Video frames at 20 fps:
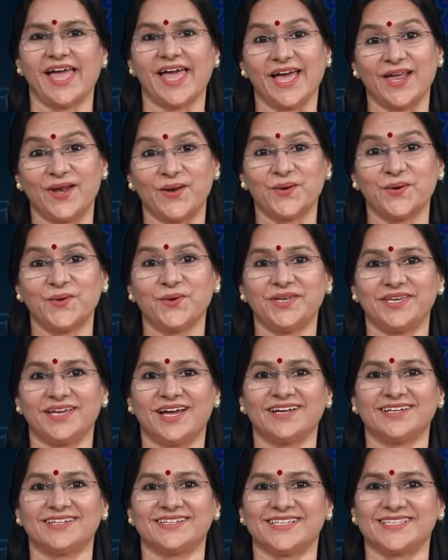Hello,
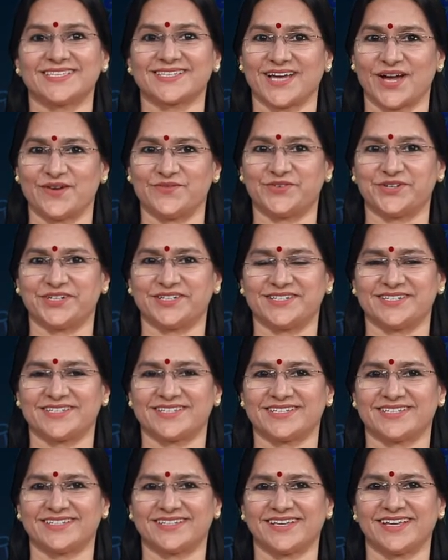young
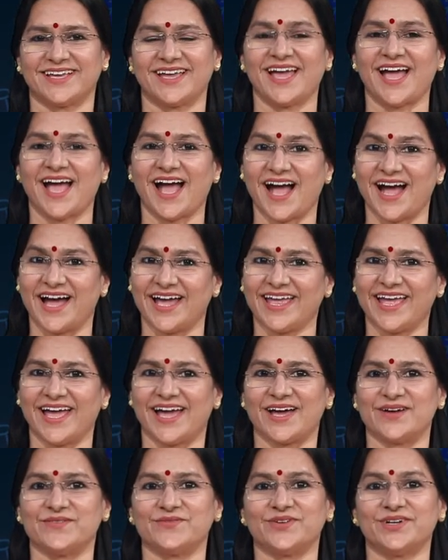discoverers. I
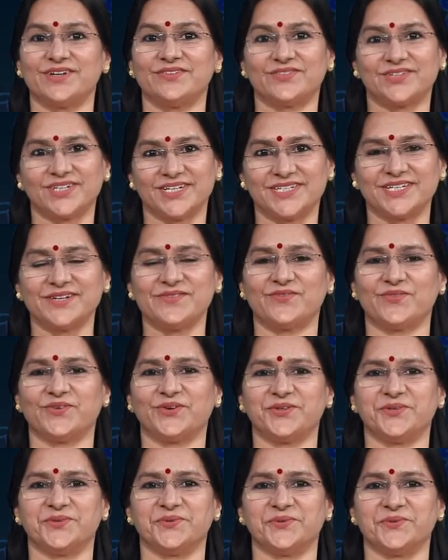have a riddle
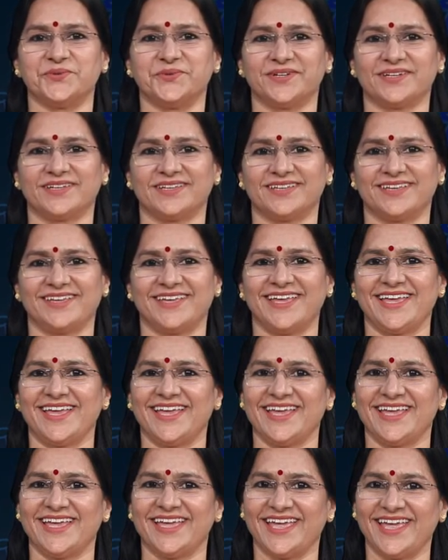for you.
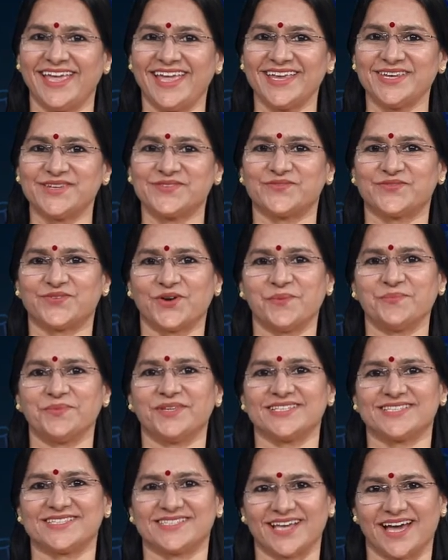Heat from
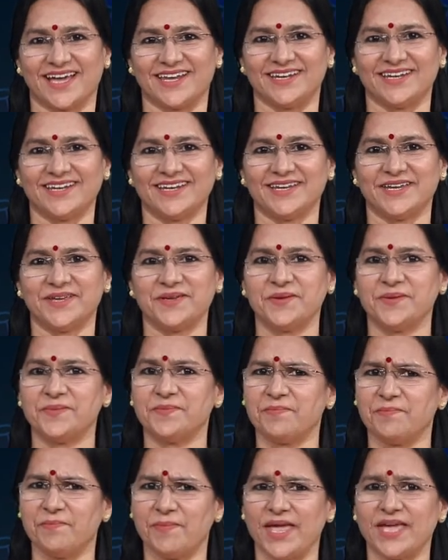the sun
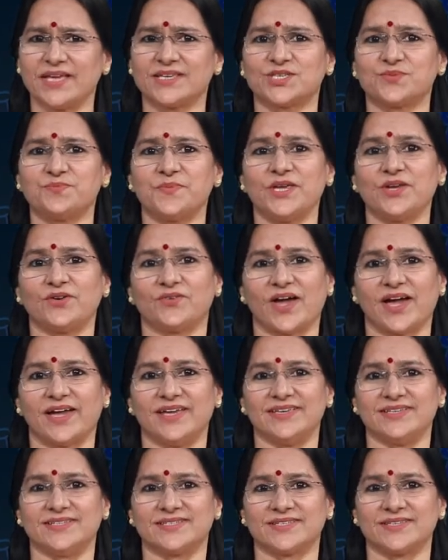makes me
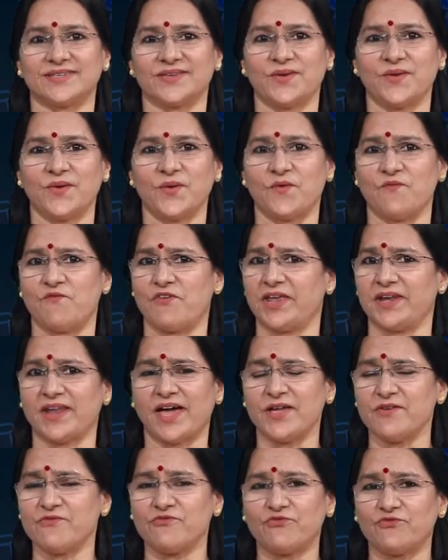rise. When
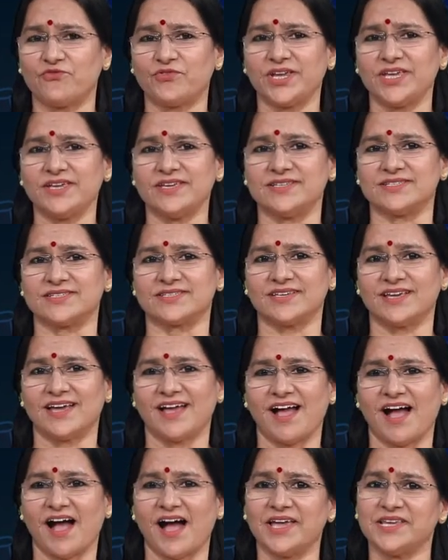I freeze,
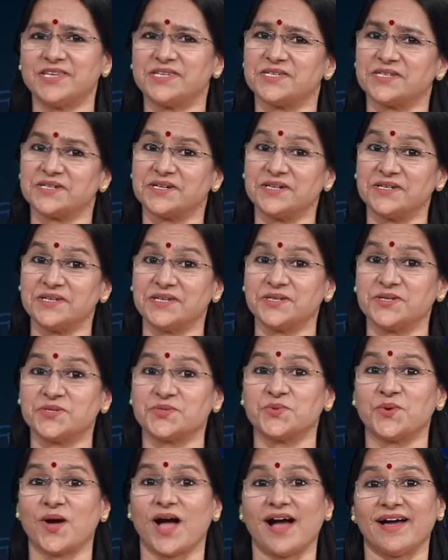I turn
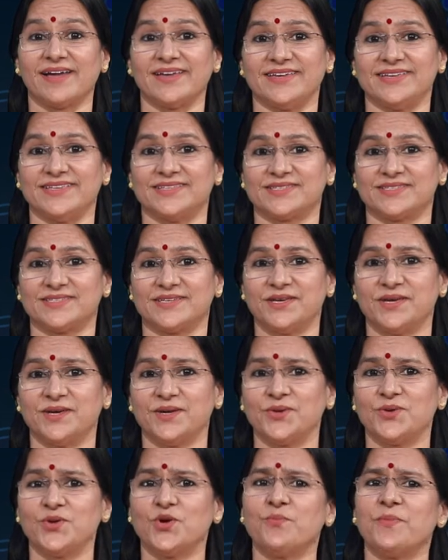into ice.
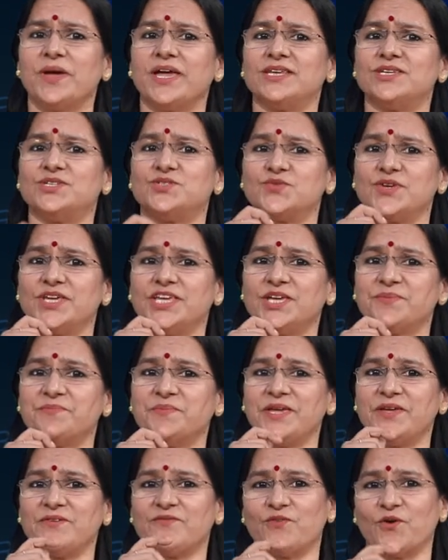You may drink
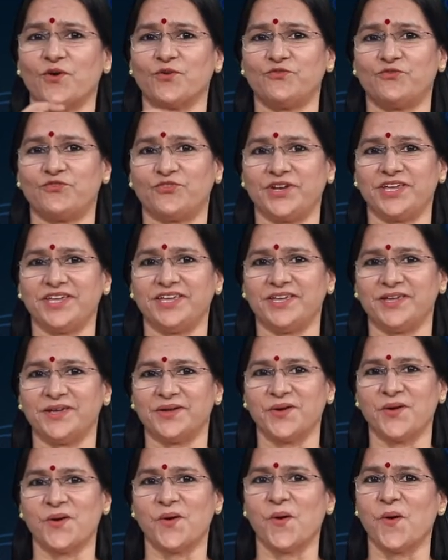me for free,
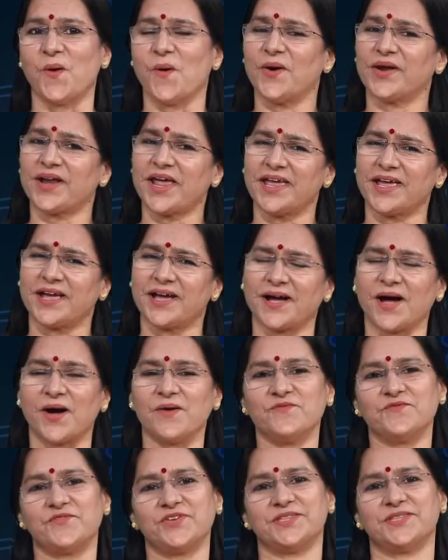or I
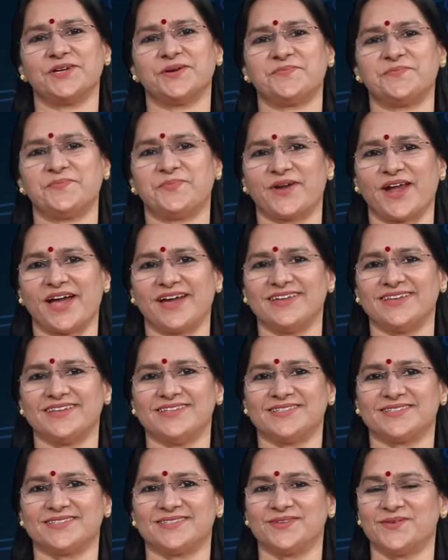come with a
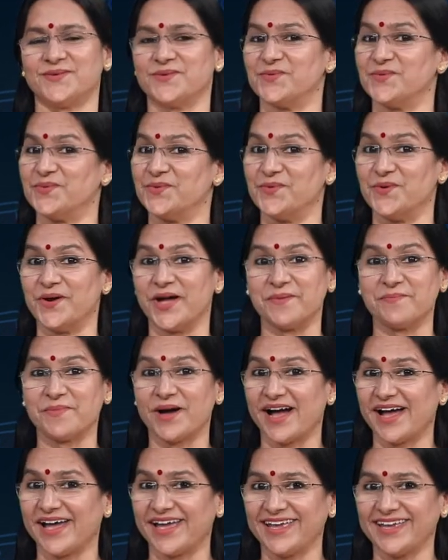prize. Who am
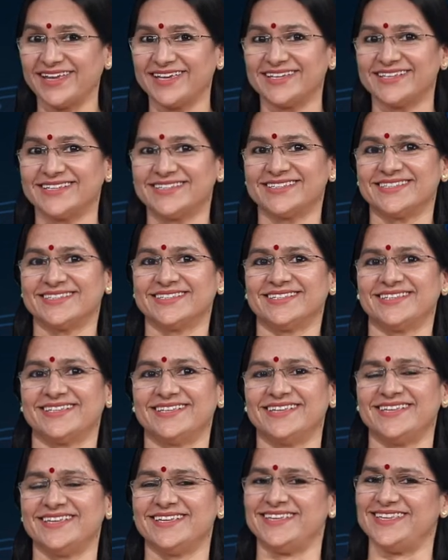I?
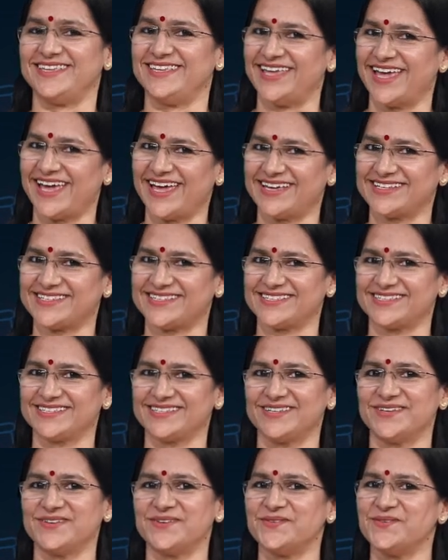
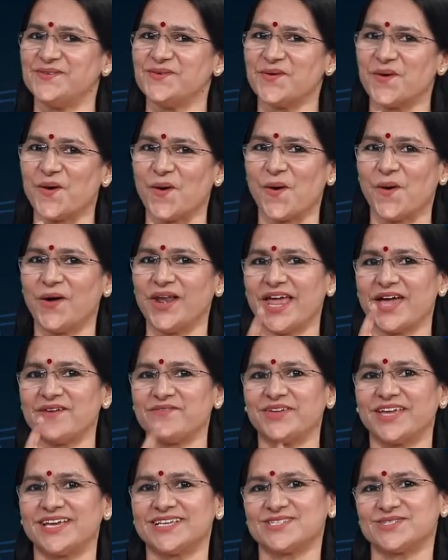Yes, you all
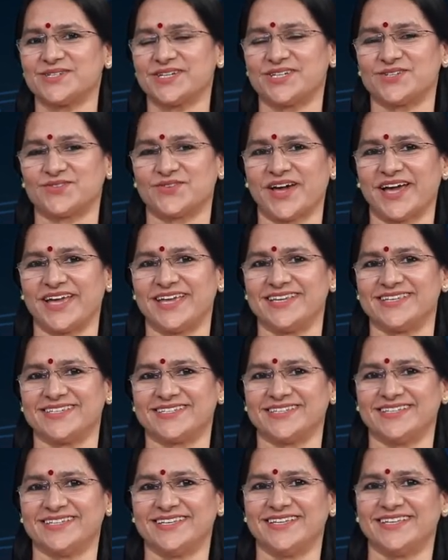have guessed it
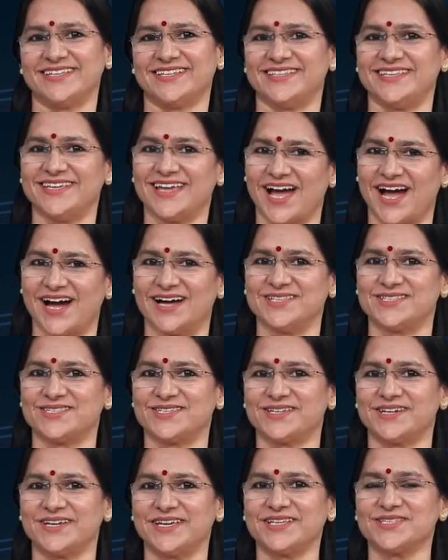right. The
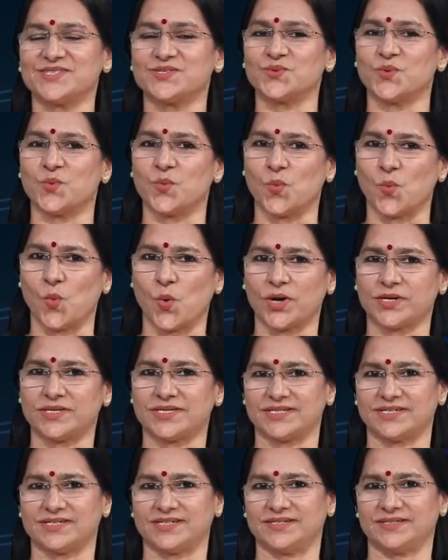answer is
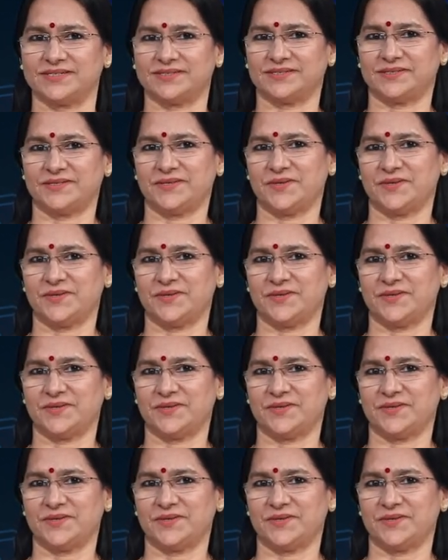water.